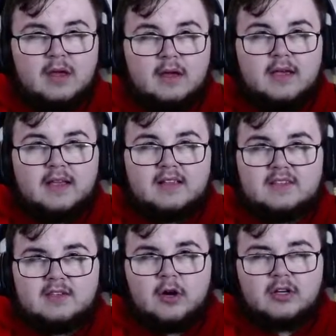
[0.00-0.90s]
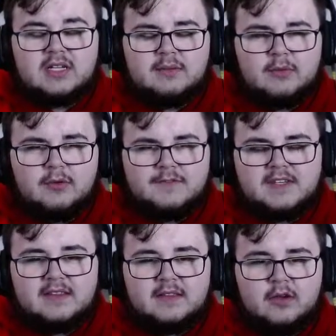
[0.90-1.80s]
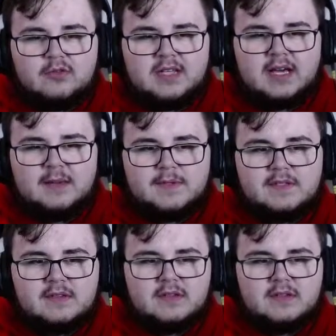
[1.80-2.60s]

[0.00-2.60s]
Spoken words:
It gets Dark type moves to hit the Ghost types.